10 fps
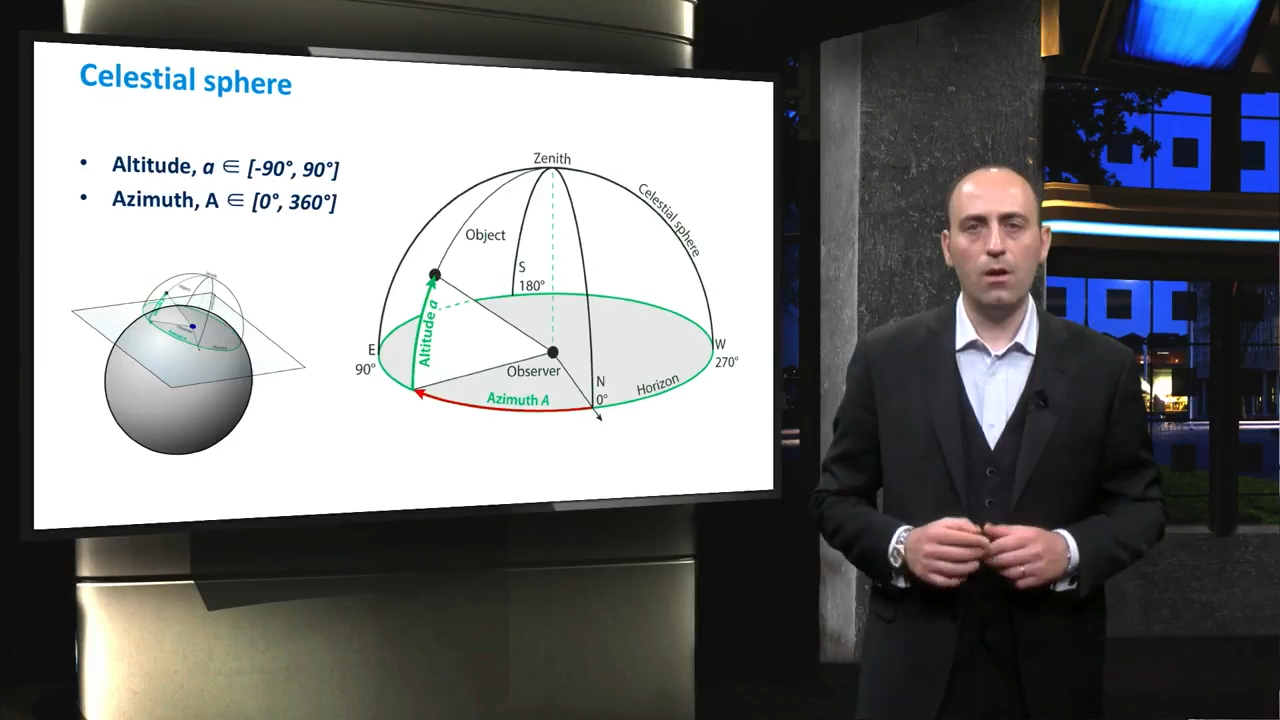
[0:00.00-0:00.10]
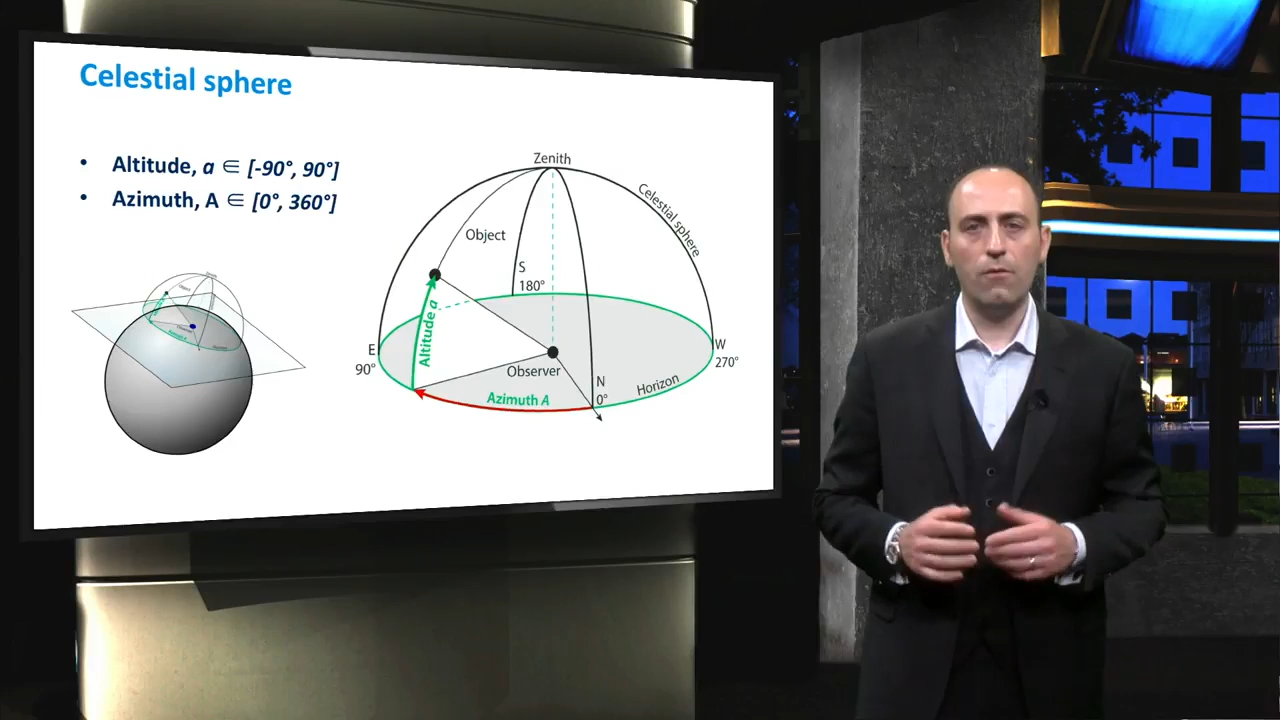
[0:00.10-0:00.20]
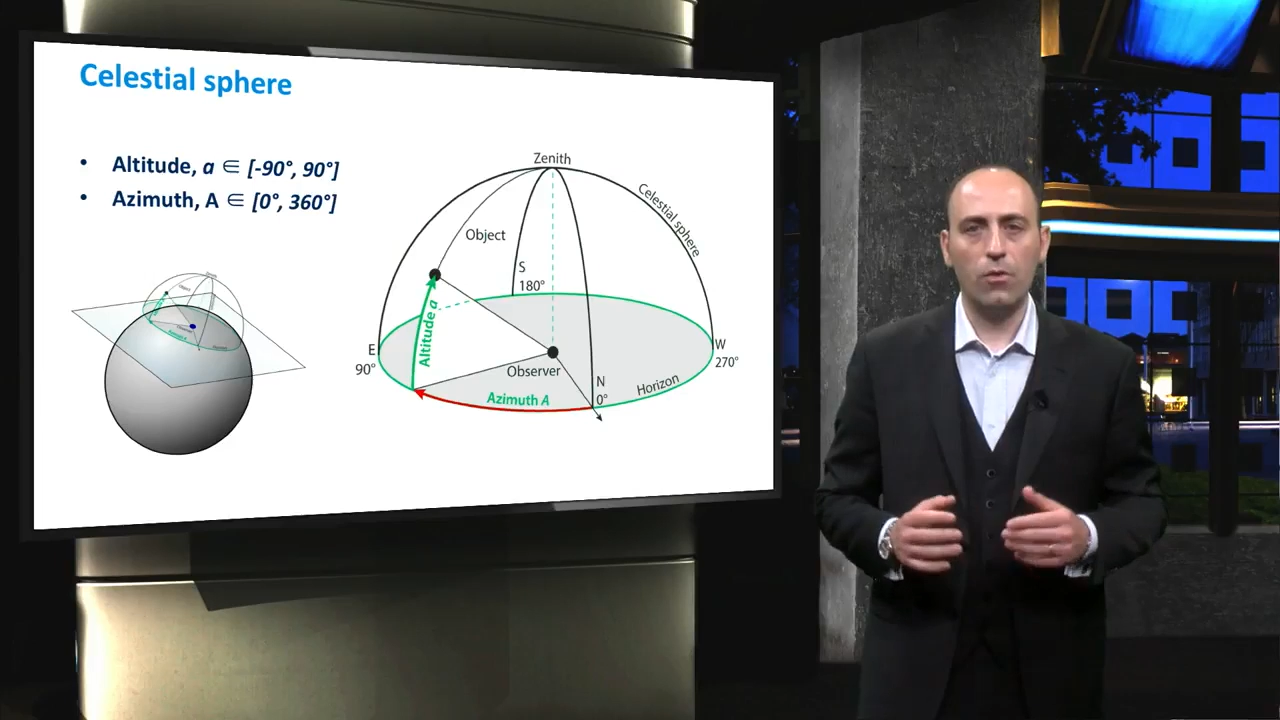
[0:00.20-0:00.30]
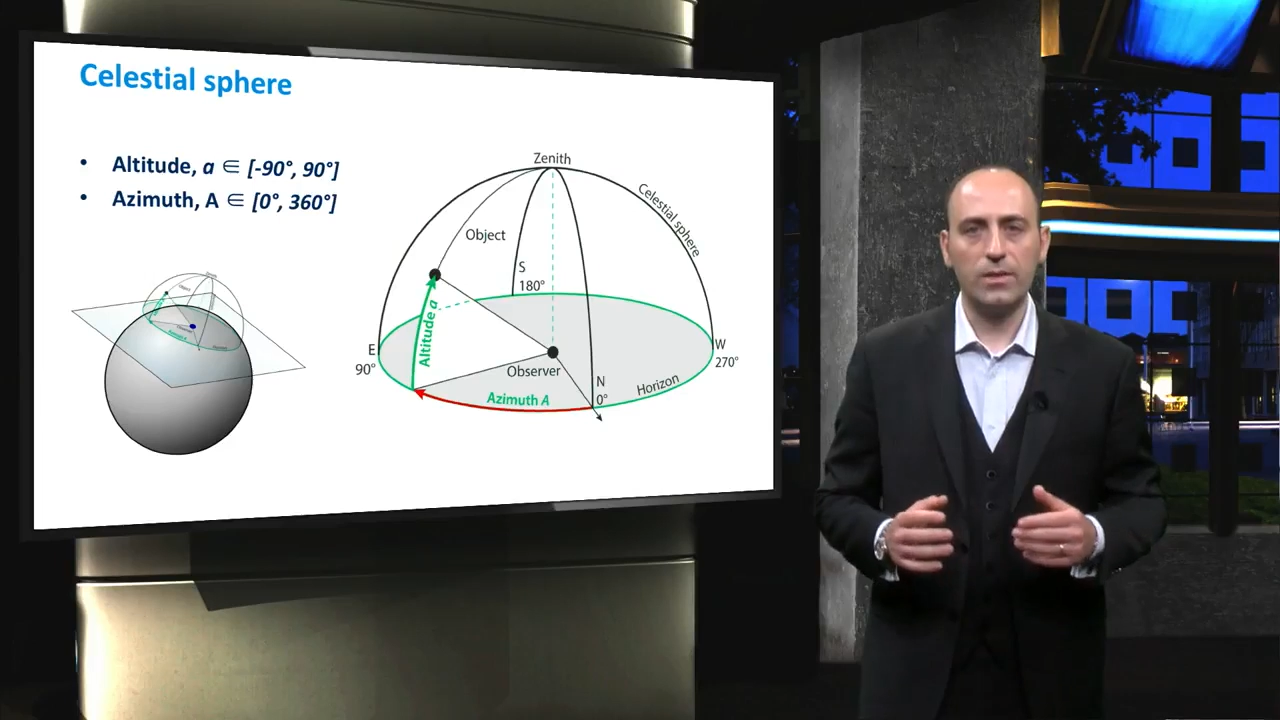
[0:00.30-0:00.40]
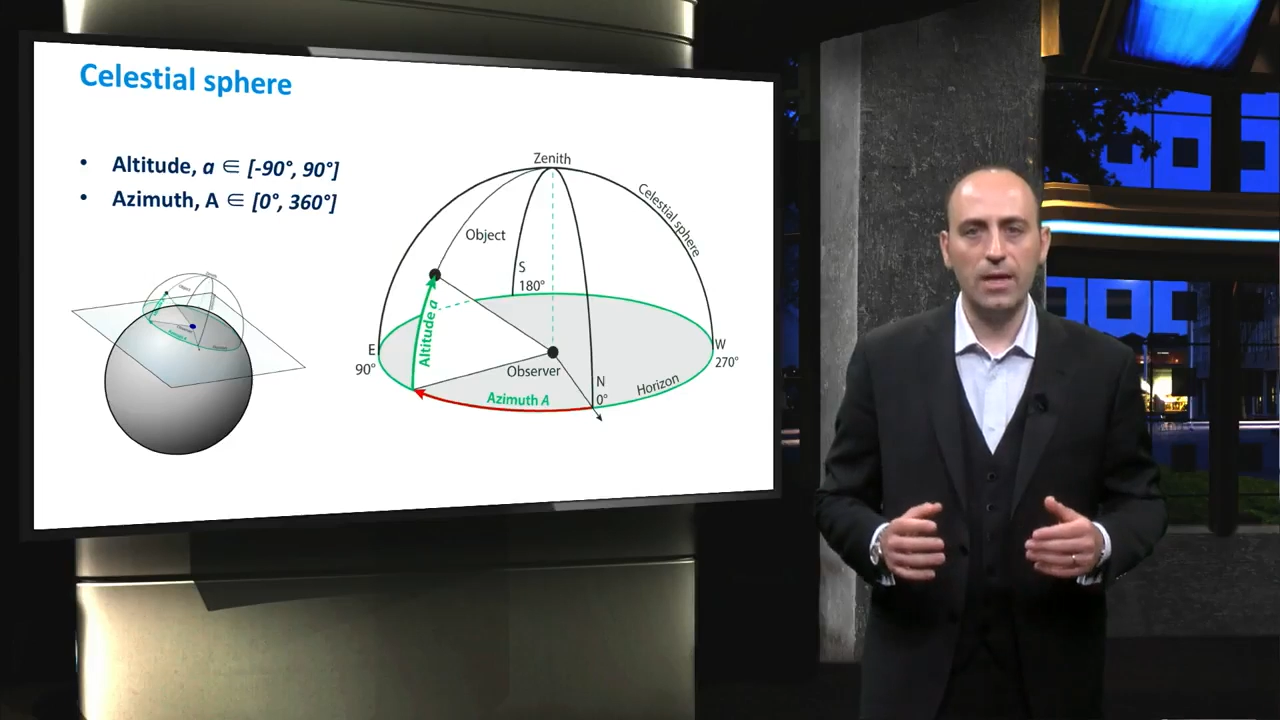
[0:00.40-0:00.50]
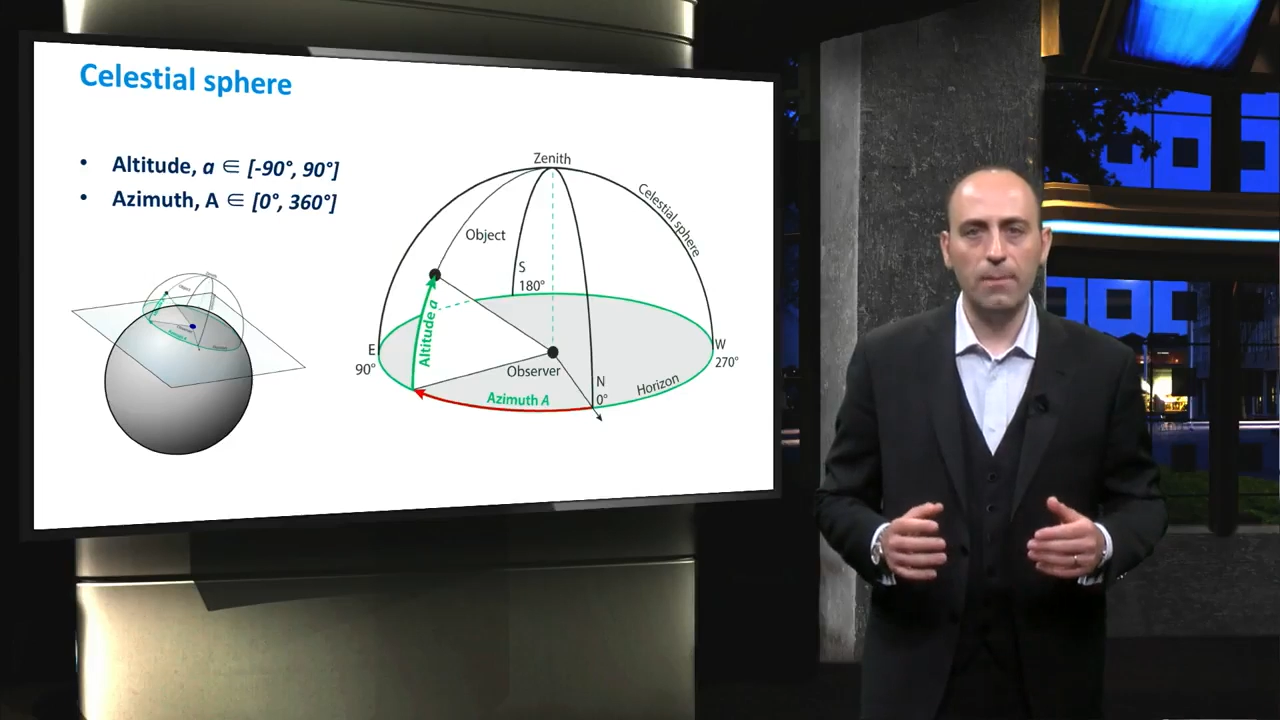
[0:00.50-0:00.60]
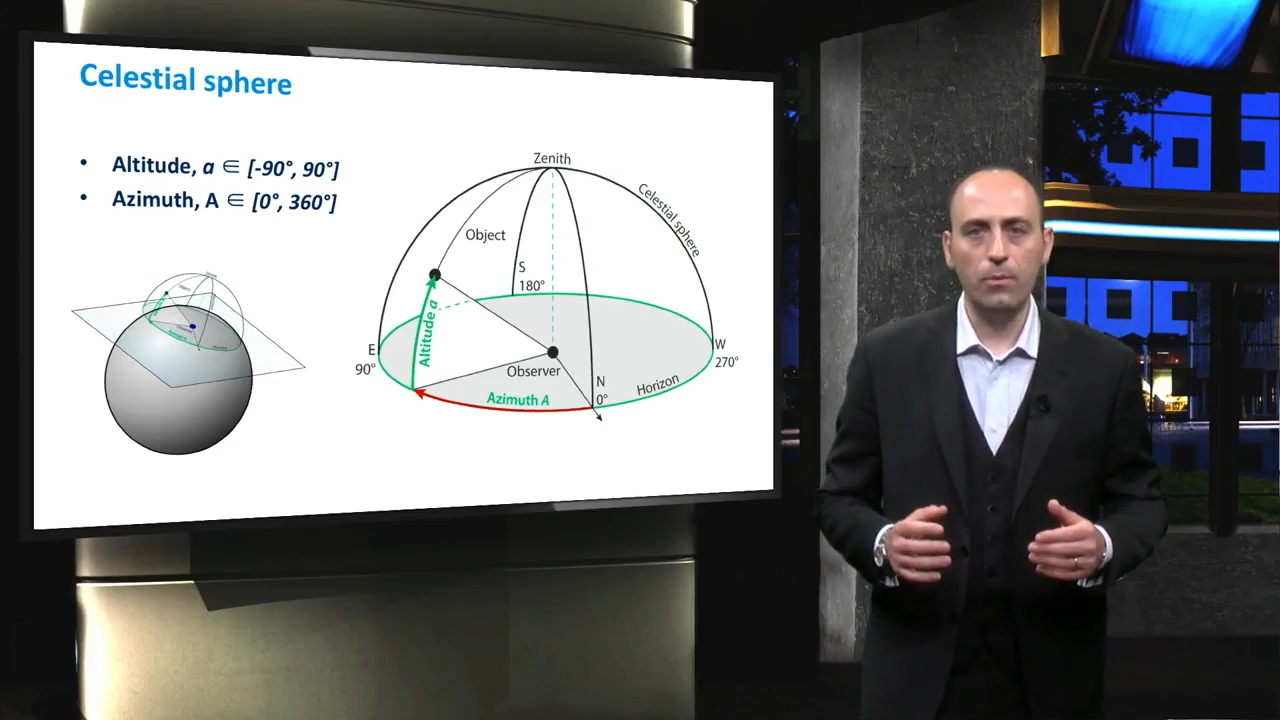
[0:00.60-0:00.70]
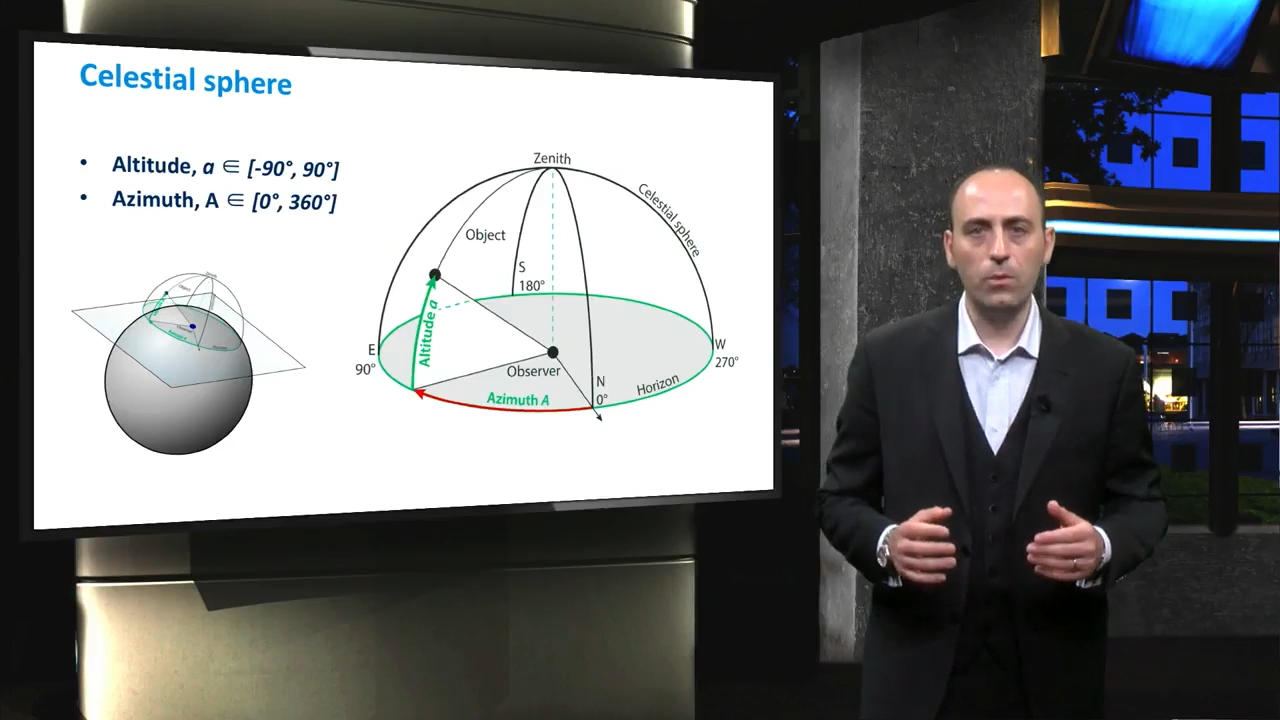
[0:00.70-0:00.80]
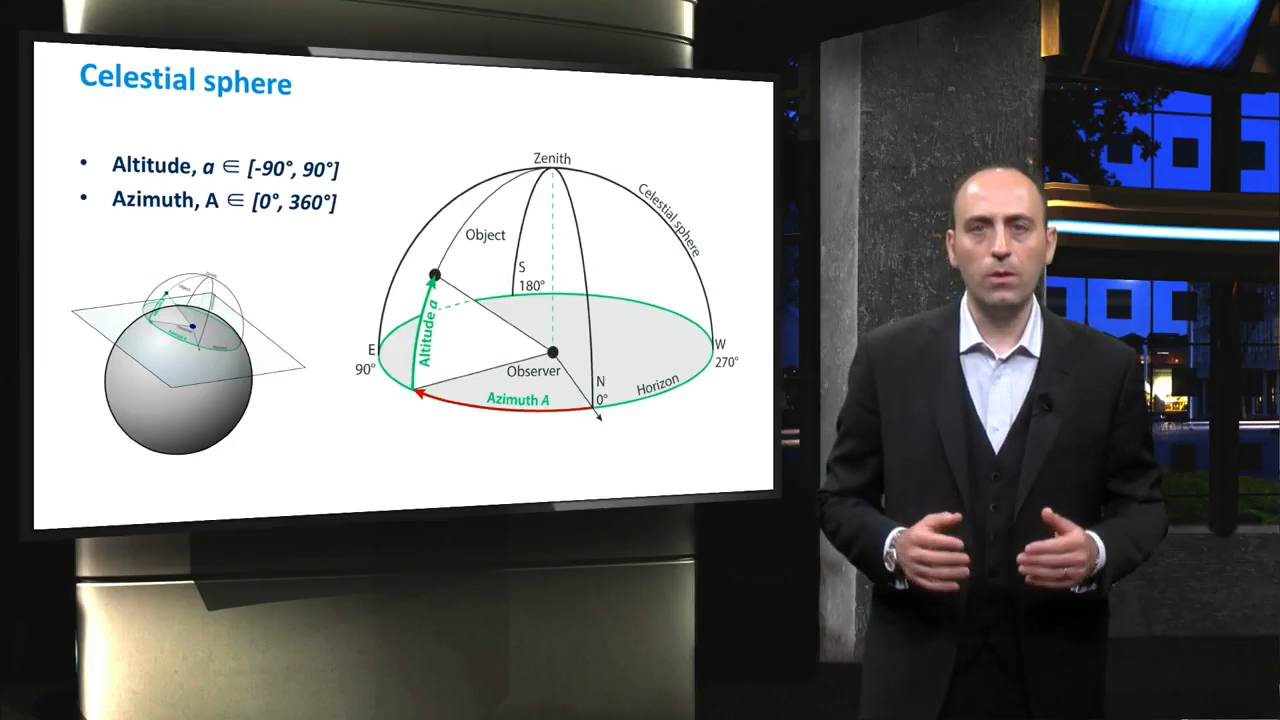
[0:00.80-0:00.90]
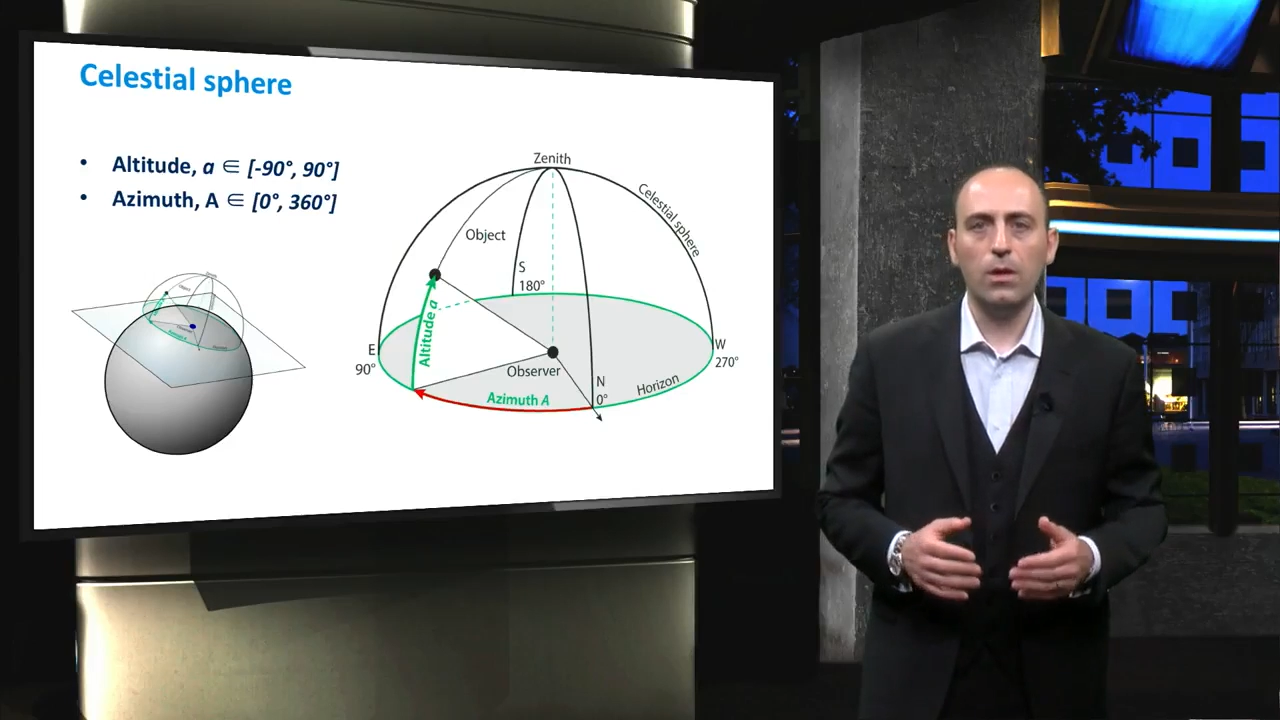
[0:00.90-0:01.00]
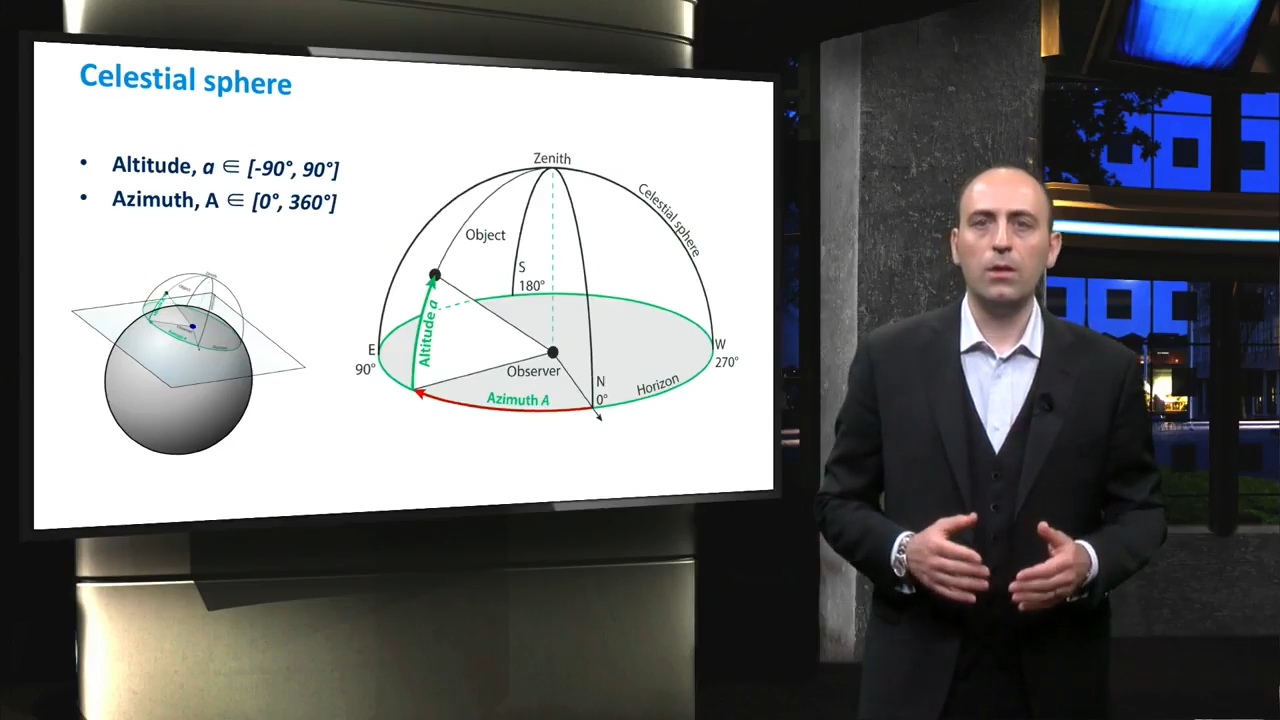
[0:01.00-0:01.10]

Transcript: For example,